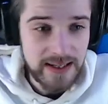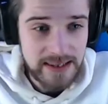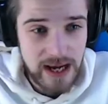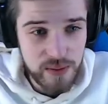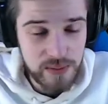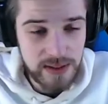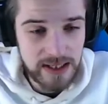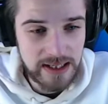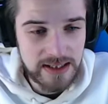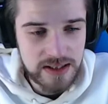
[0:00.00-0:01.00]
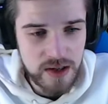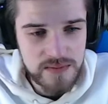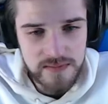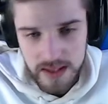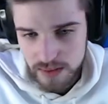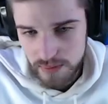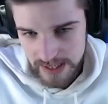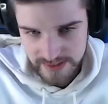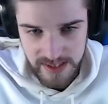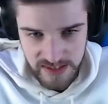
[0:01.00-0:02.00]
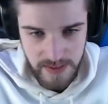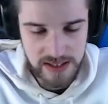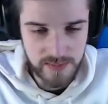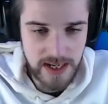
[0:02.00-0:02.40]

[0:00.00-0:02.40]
Now, in terms of like the rest of the expansion